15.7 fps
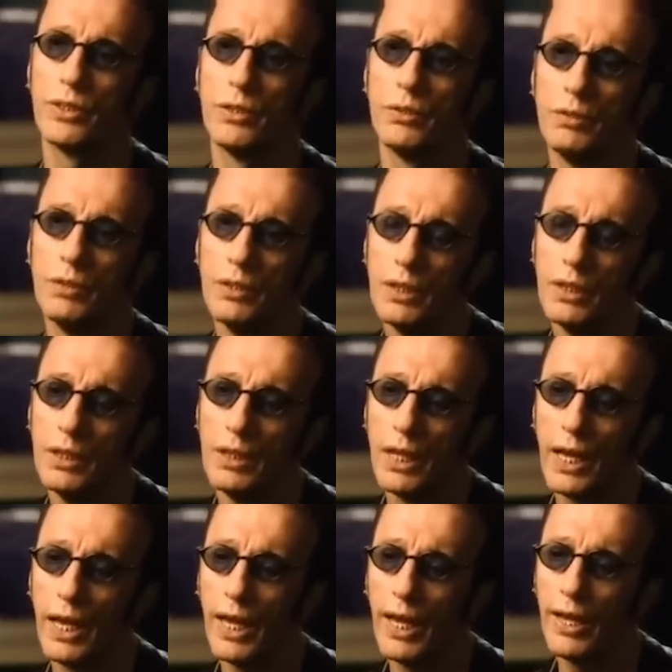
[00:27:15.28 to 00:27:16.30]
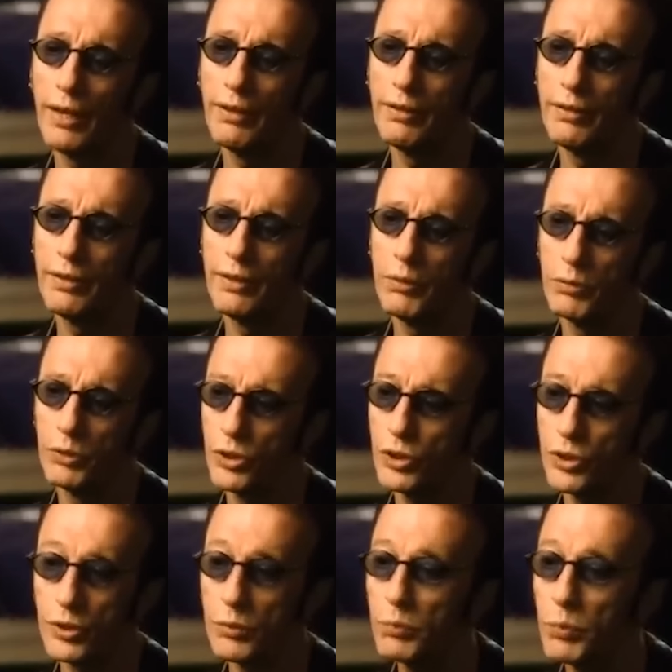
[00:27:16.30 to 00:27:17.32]
the next videos.
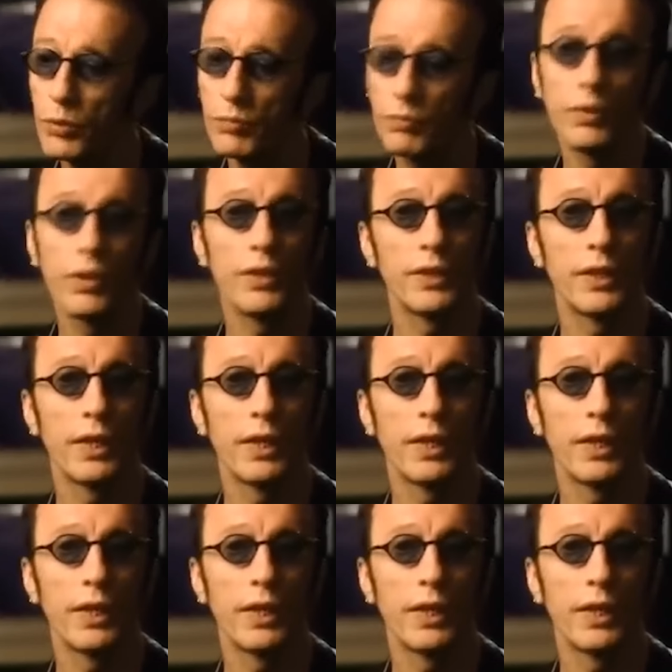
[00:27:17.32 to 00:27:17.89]
Goodbye.